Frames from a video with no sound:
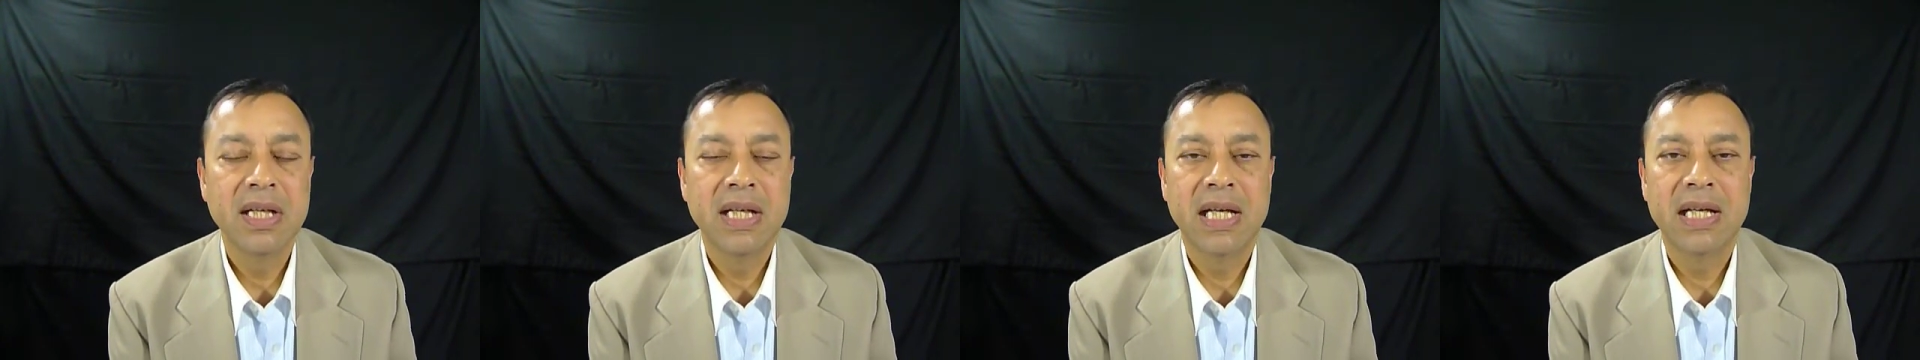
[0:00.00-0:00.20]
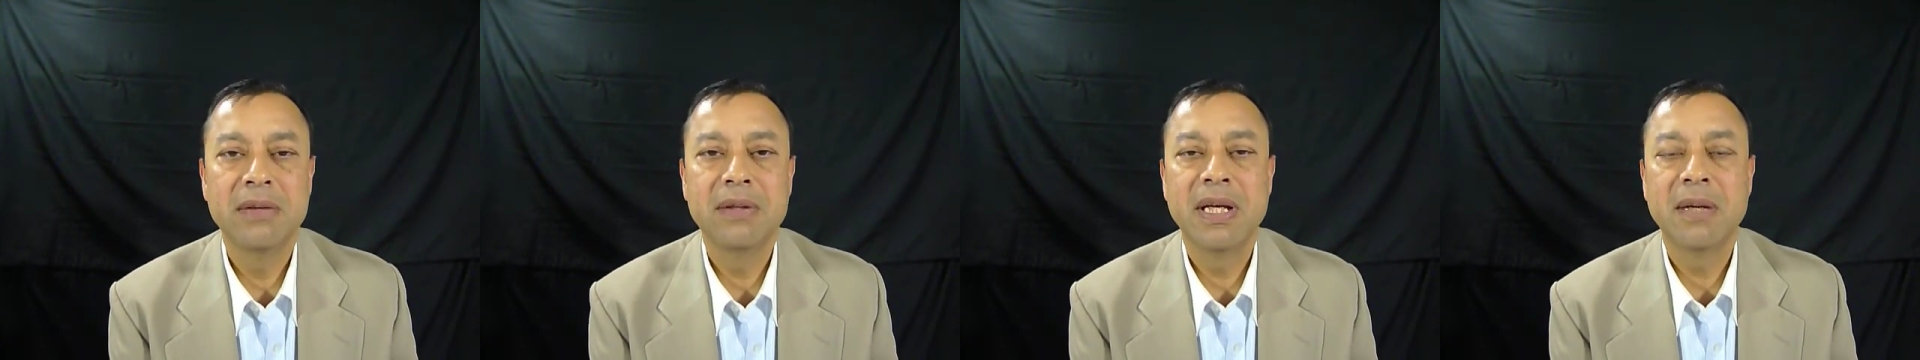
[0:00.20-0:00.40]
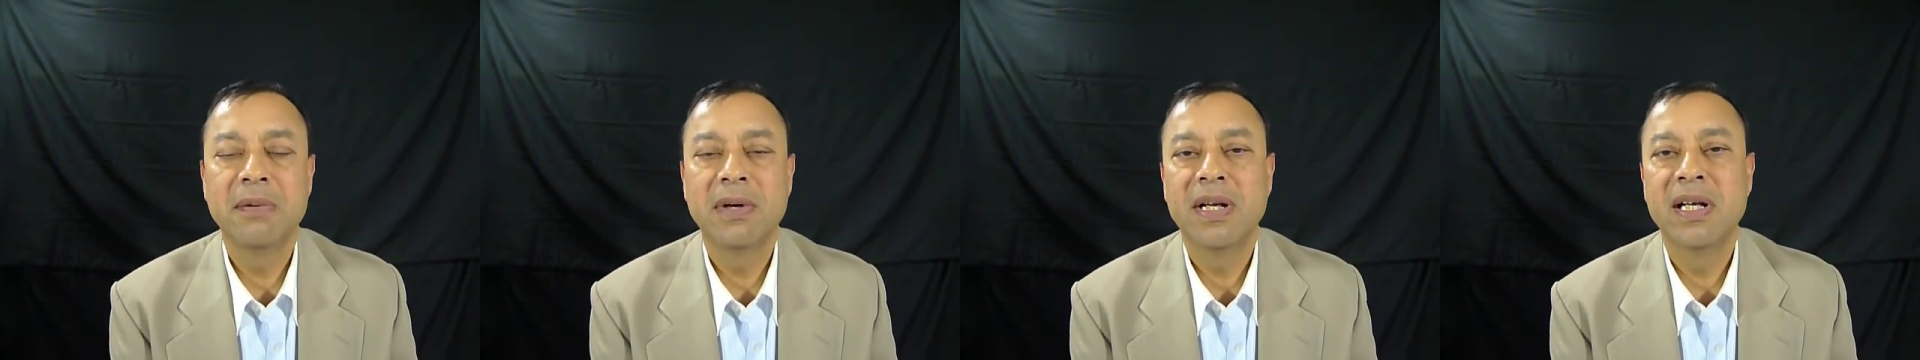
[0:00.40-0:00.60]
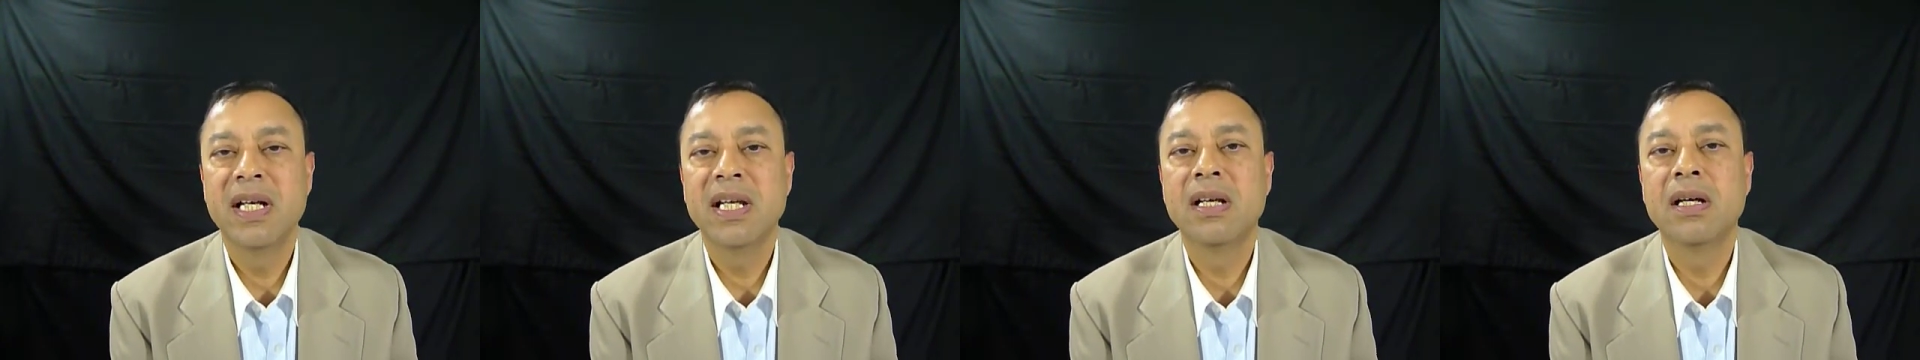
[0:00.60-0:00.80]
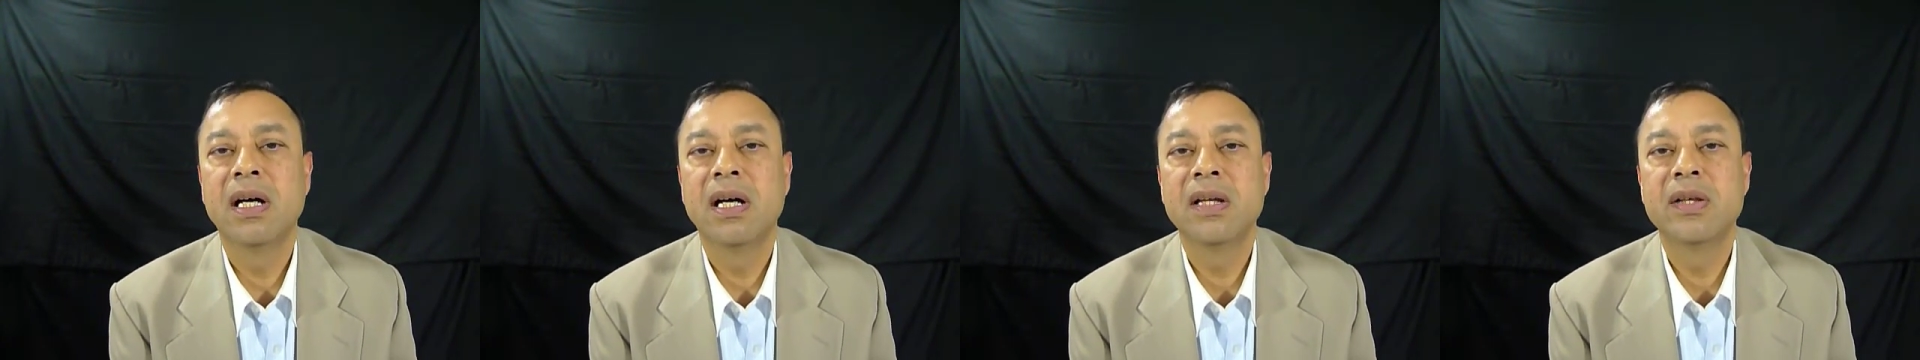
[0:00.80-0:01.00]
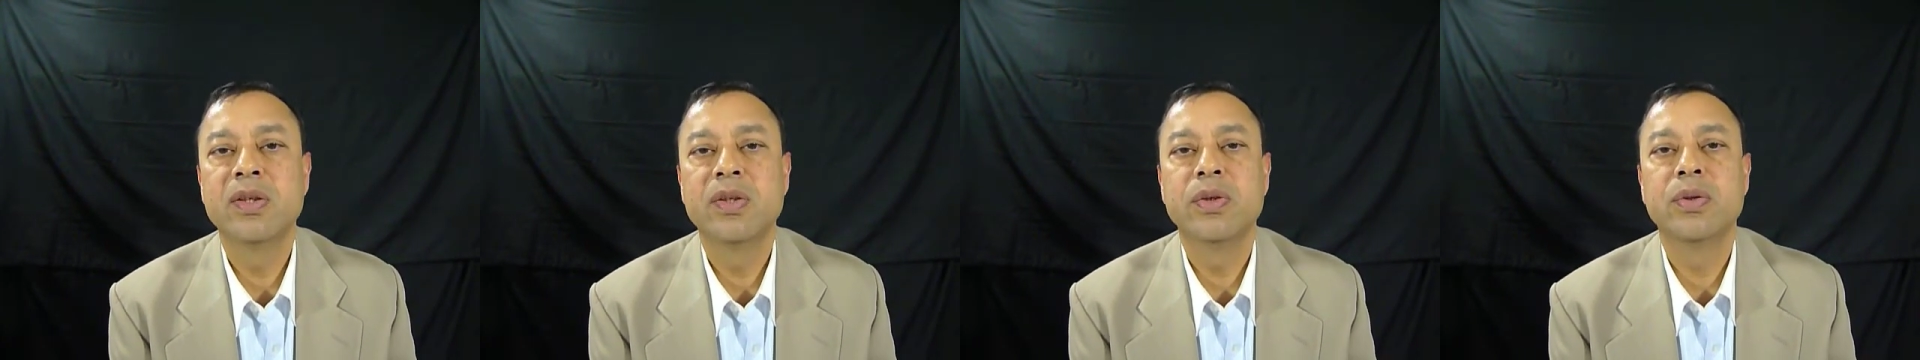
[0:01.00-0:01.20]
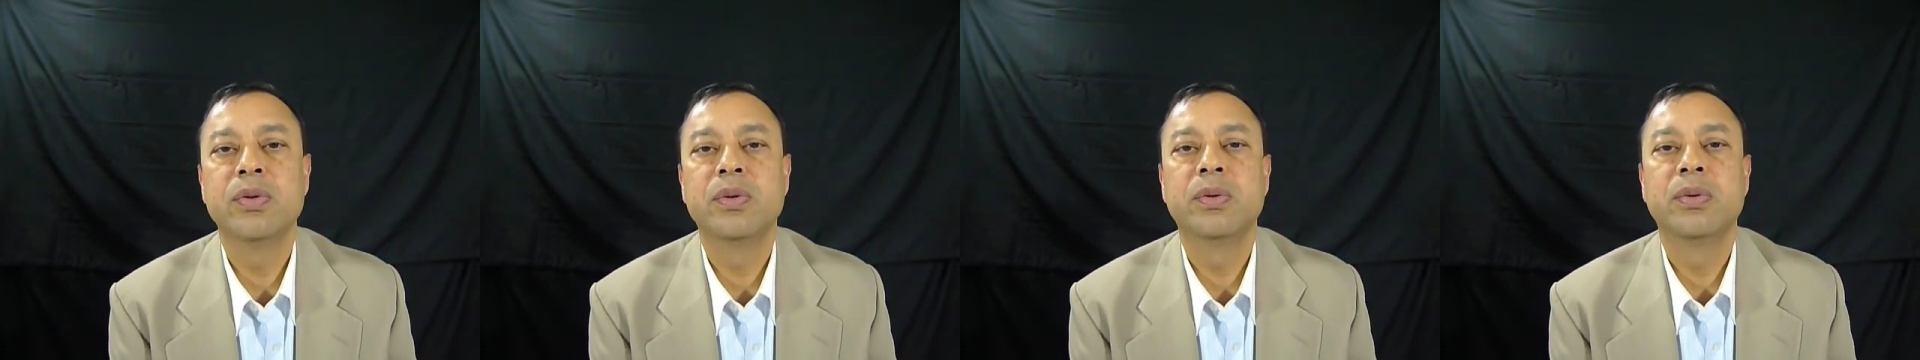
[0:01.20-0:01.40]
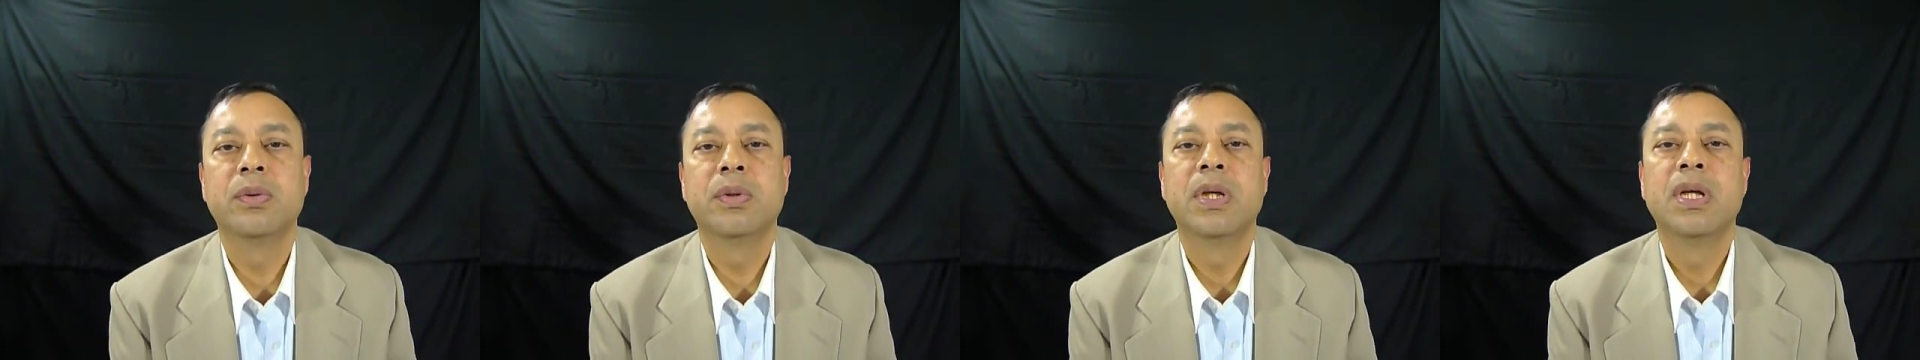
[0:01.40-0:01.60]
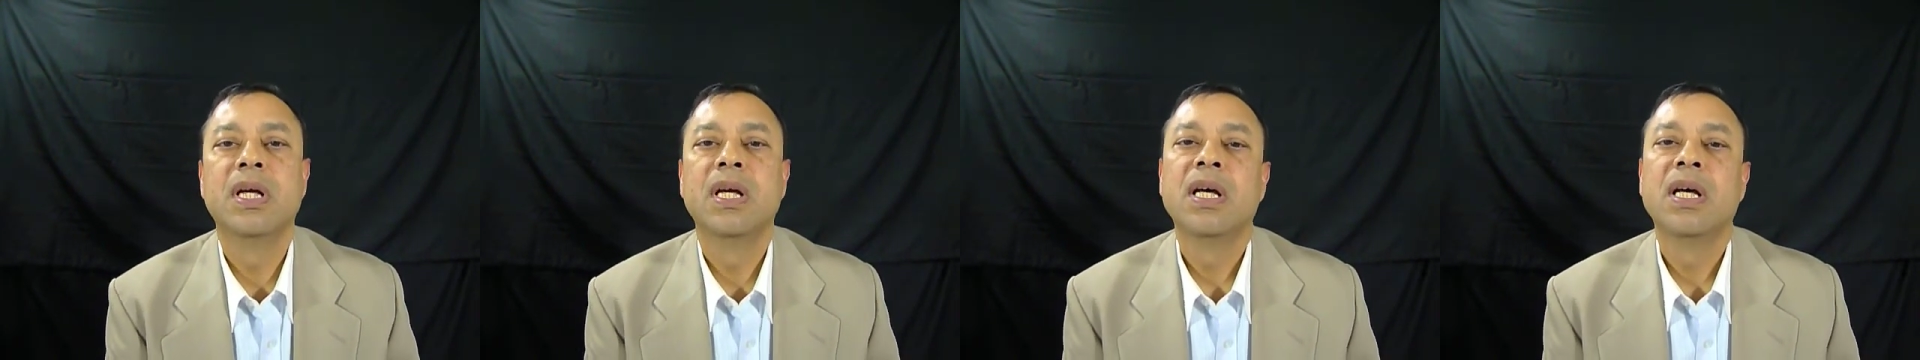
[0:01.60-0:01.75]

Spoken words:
And we have already gone to,